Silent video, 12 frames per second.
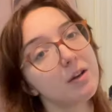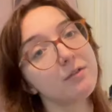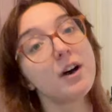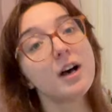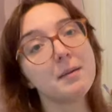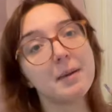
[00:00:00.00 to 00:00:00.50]

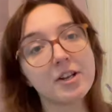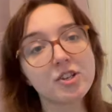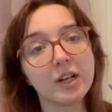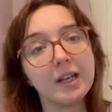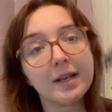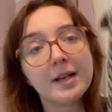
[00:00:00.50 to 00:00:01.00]
vibe,
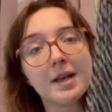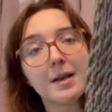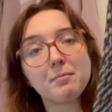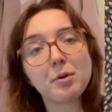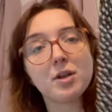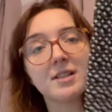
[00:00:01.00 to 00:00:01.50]
actually,
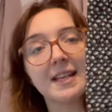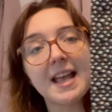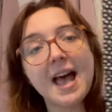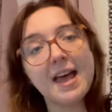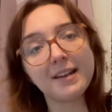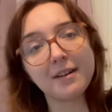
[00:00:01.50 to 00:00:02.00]
because
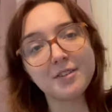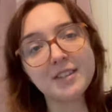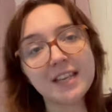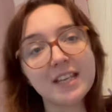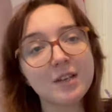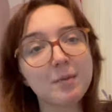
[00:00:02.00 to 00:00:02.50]
again, I was
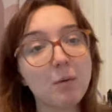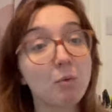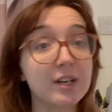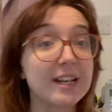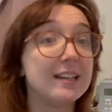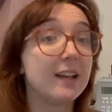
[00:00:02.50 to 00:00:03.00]
thinking about what
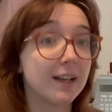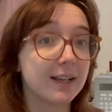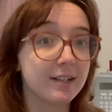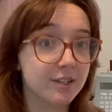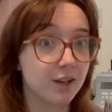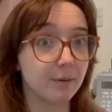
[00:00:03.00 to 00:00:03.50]
I like
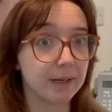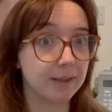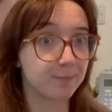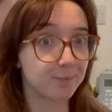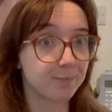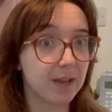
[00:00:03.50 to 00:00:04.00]
sewing
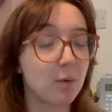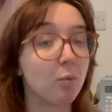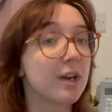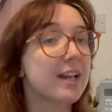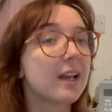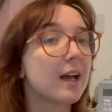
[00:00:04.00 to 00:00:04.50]
and
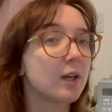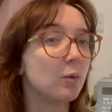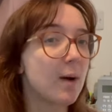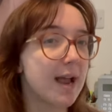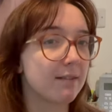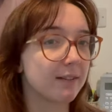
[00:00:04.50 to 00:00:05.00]
what I like
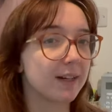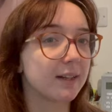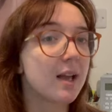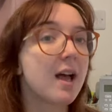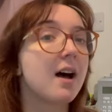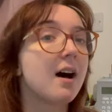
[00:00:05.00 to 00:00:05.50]
wearing.
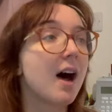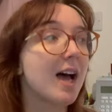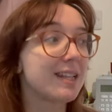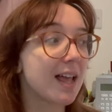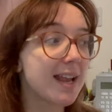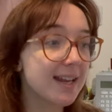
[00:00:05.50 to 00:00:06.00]
I
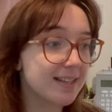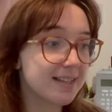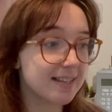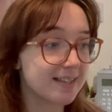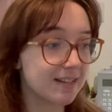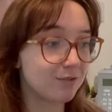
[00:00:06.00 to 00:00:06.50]
like
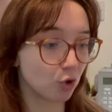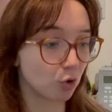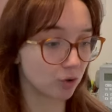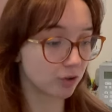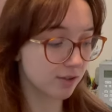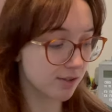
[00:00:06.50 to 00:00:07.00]
ditzy
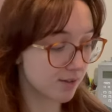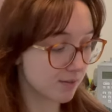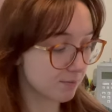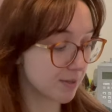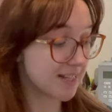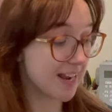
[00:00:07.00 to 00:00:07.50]
florals,
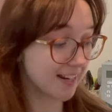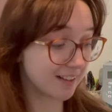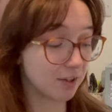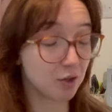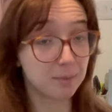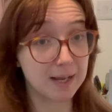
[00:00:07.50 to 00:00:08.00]

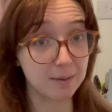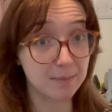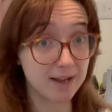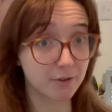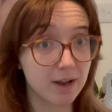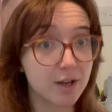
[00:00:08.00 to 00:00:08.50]
particularly on a black
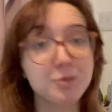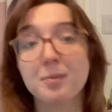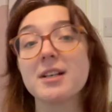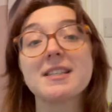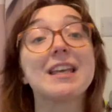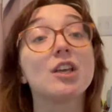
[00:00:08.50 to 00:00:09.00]
background,
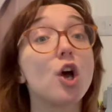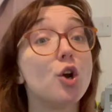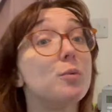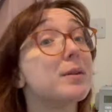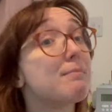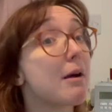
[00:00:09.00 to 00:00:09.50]
because they go
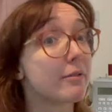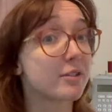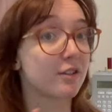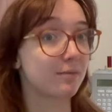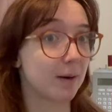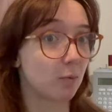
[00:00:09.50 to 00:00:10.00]
with most
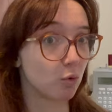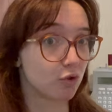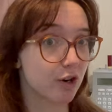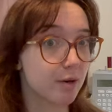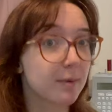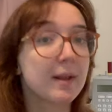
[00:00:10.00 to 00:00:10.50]
of my wardrobe.